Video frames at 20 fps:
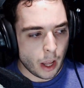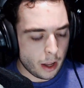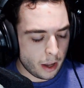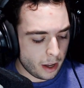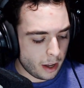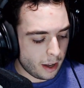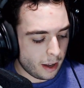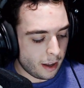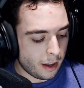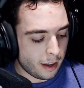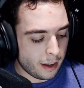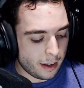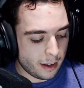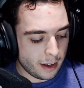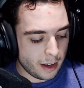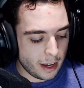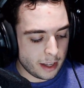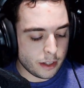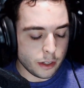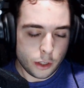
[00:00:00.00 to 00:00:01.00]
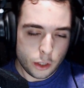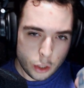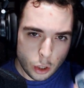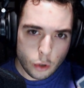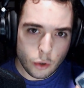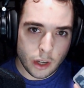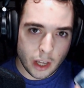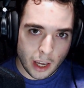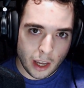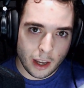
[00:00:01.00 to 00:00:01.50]
It's a
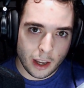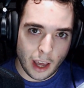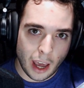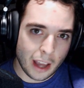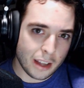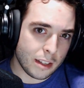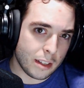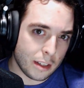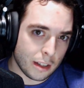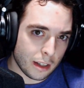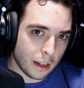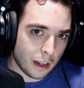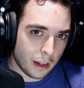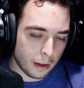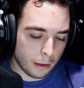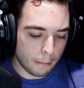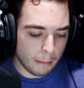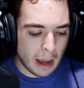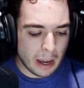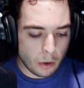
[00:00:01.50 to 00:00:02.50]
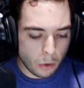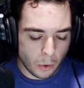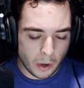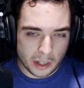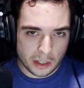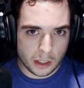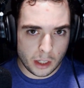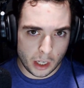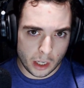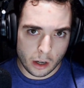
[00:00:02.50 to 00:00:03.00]
2 gig micro
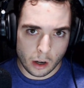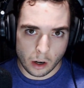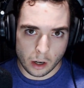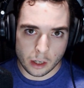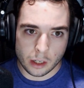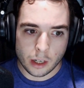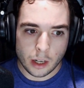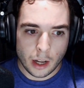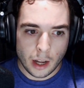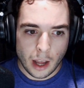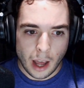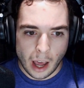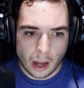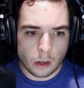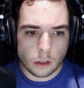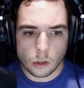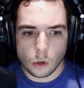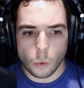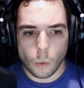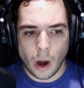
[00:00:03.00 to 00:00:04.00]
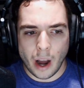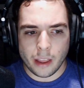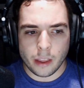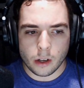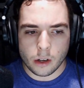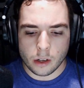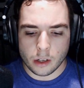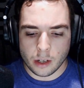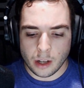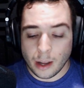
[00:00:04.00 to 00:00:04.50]
SD card. I don't know why they
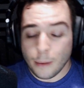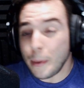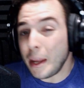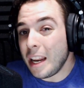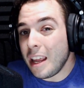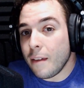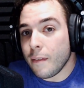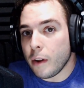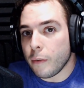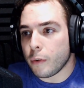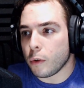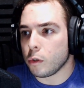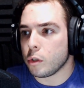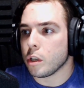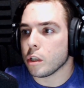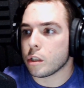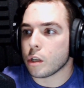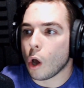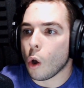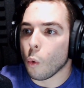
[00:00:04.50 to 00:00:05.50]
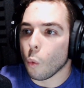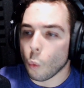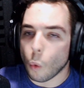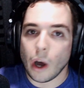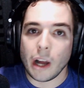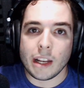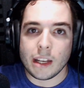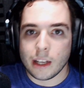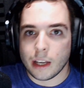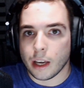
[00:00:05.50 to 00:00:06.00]
could. I mean, even if it was just a
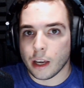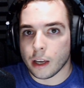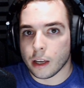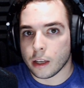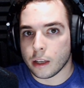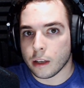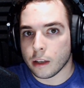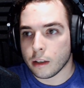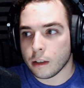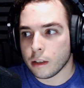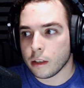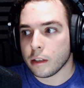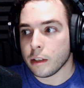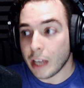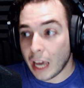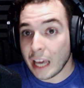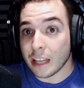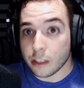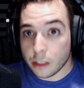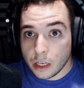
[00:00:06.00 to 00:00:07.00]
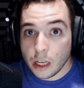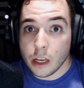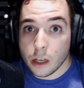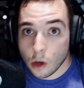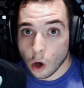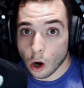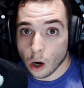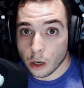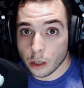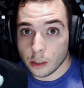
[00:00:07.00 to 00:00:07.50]
1 gig SD
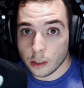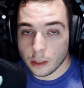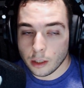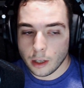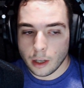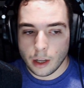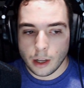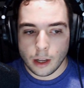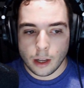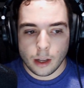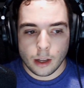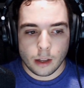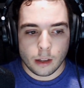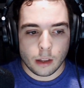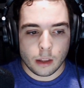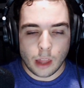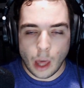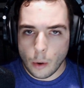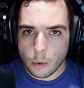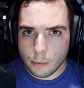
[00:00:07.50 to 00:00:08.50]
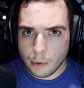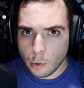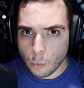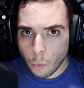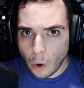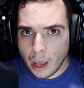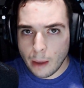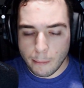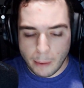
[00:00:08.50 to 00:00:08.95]
card, that would be way